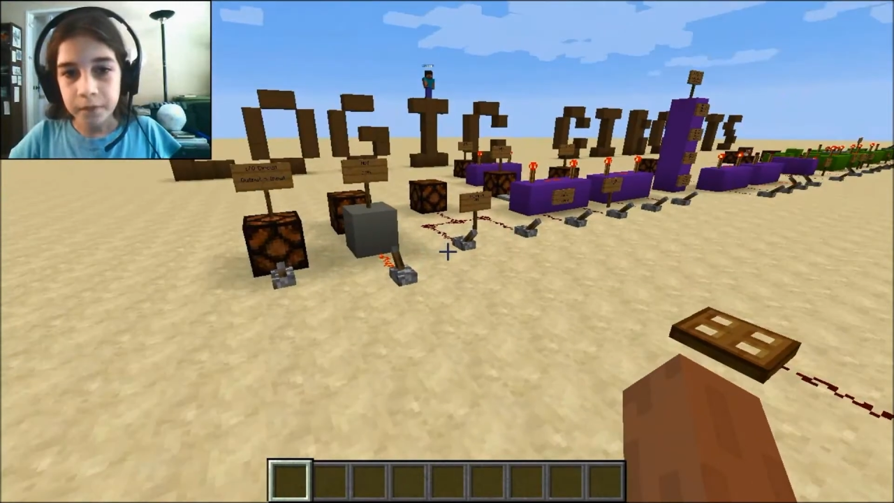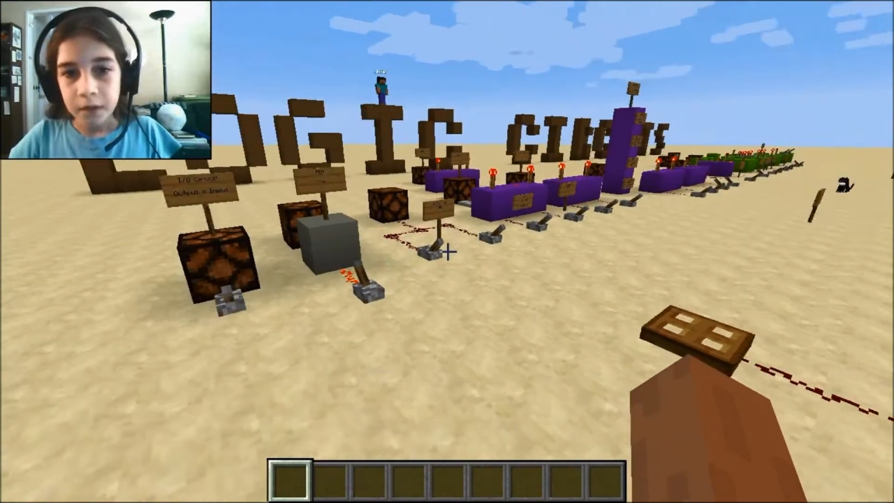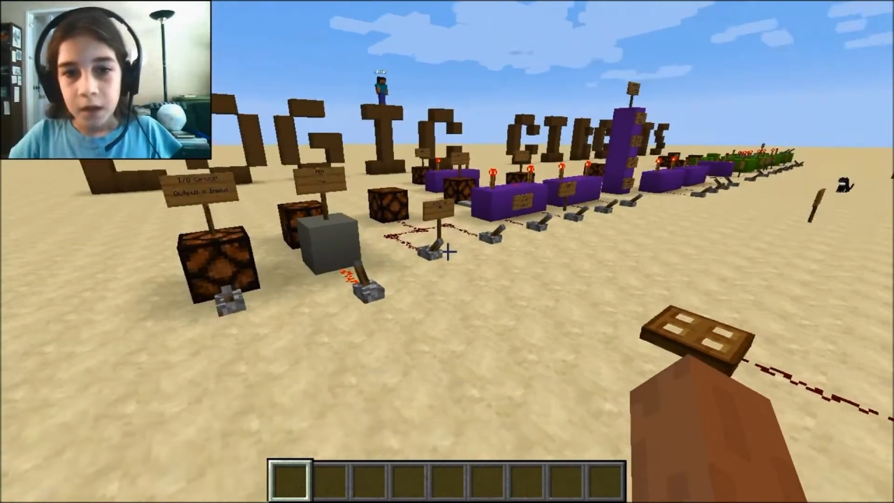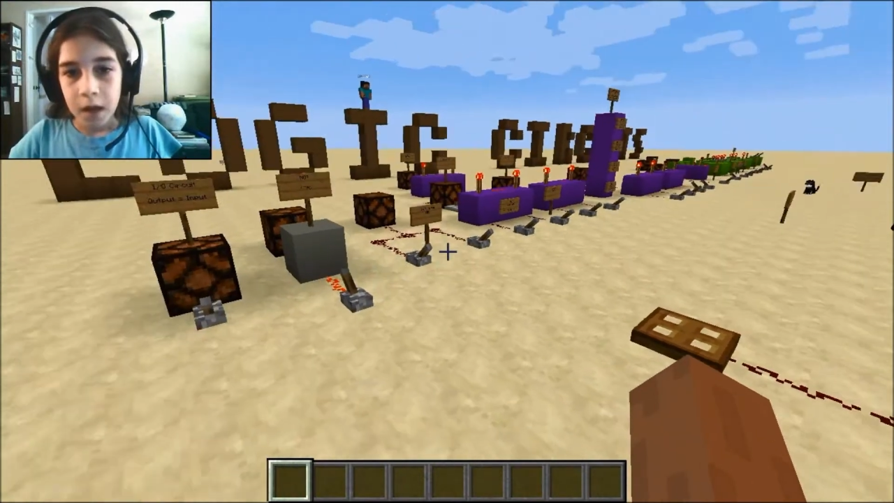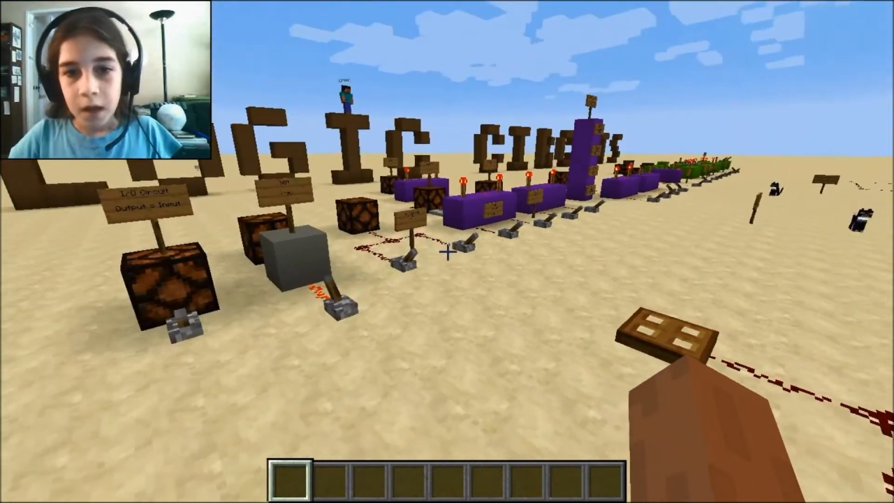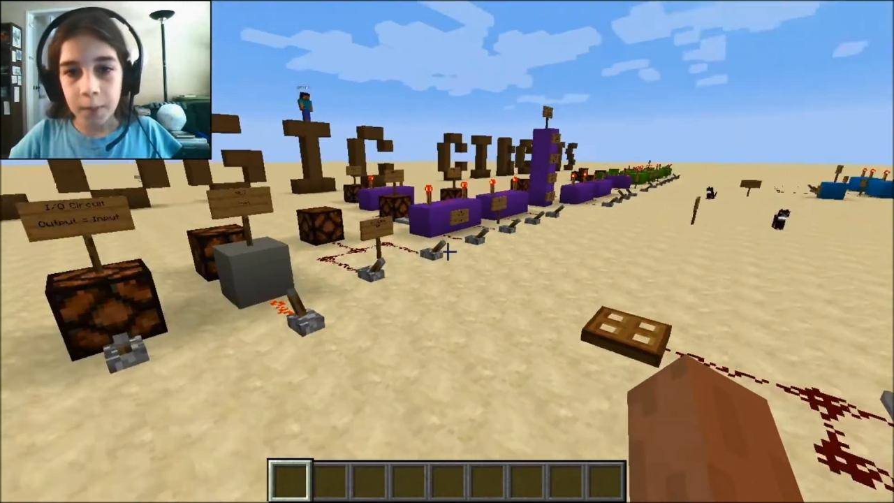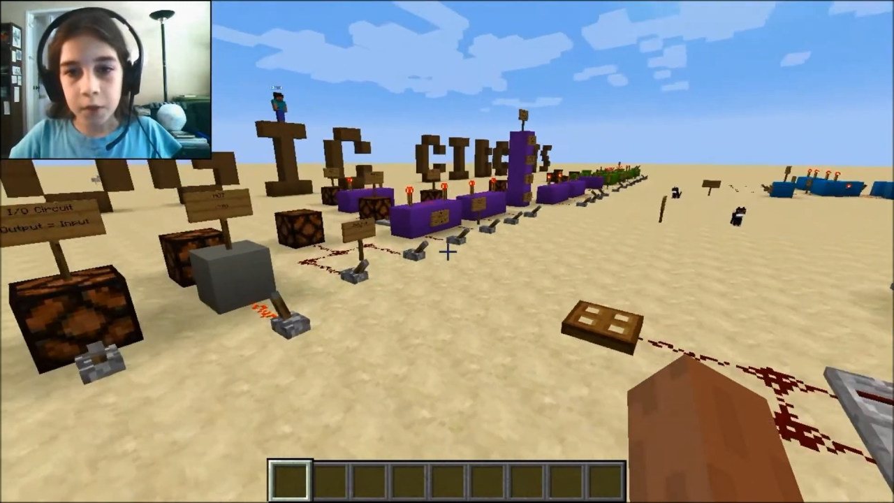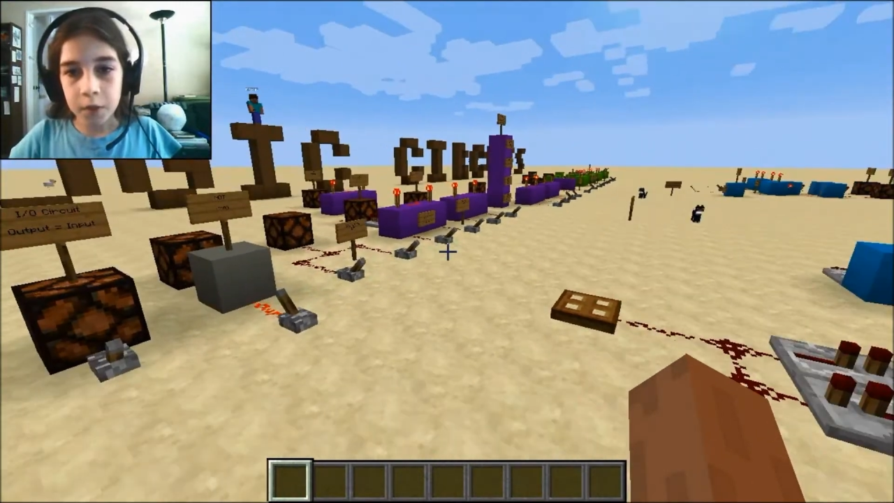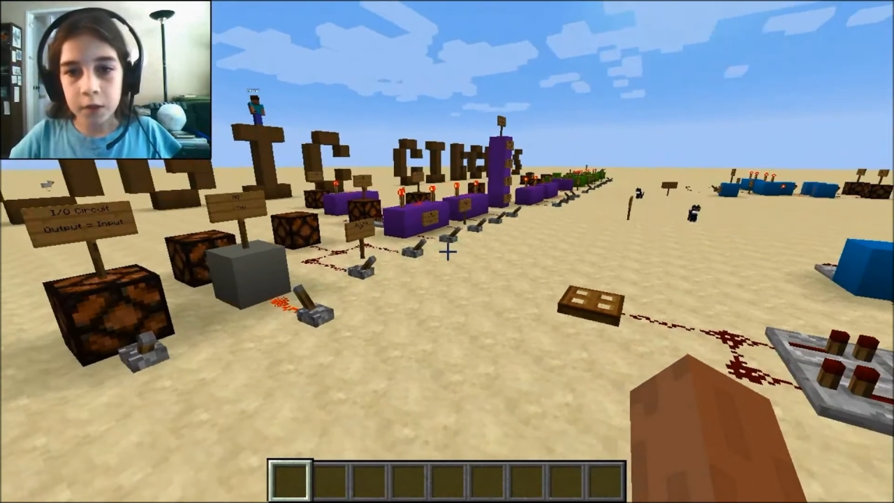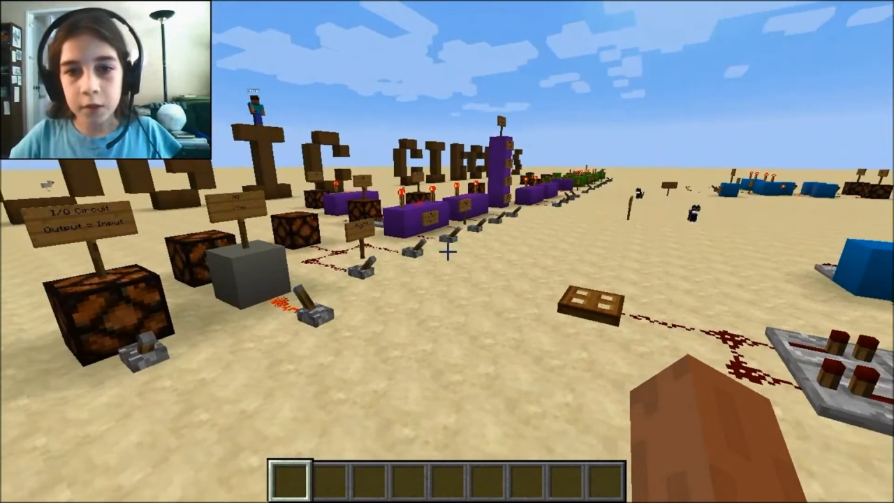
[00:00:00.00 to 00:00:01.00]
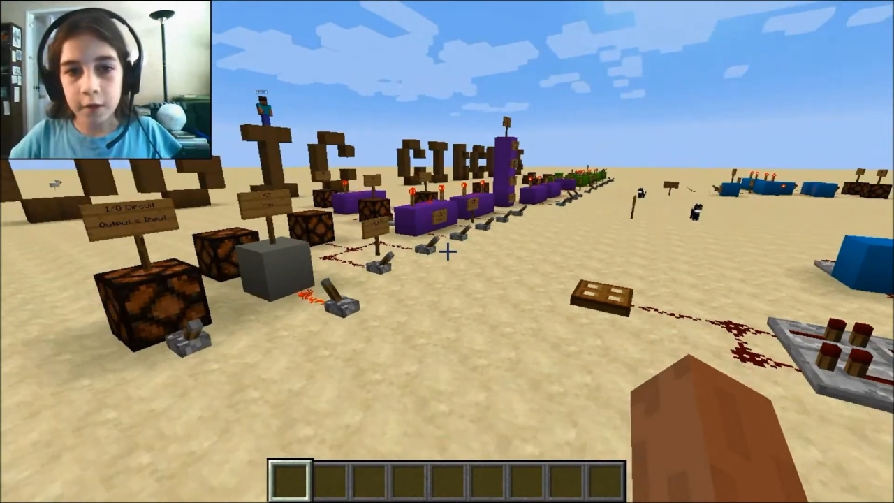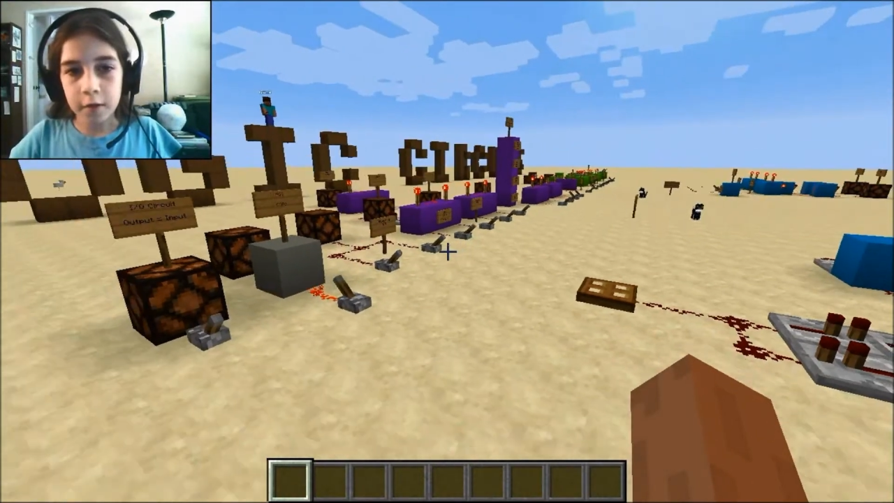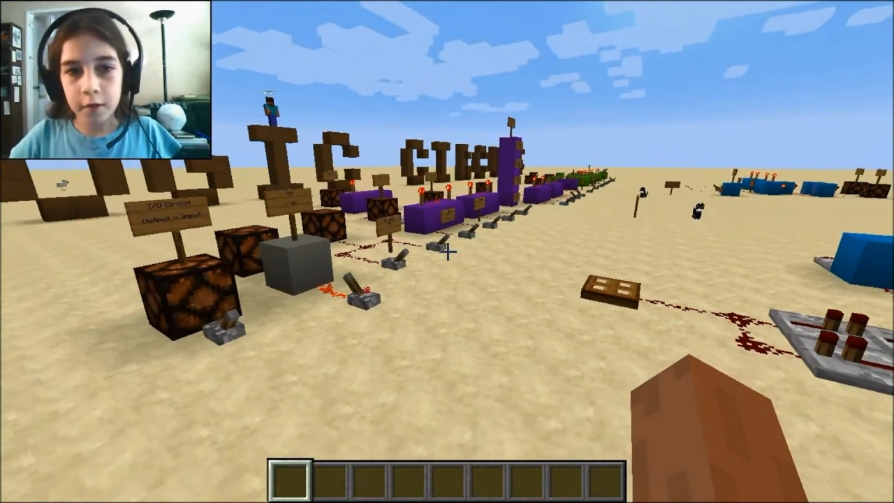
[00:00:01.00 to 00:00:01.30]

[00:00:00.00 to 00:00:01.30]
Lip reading: I'm gonna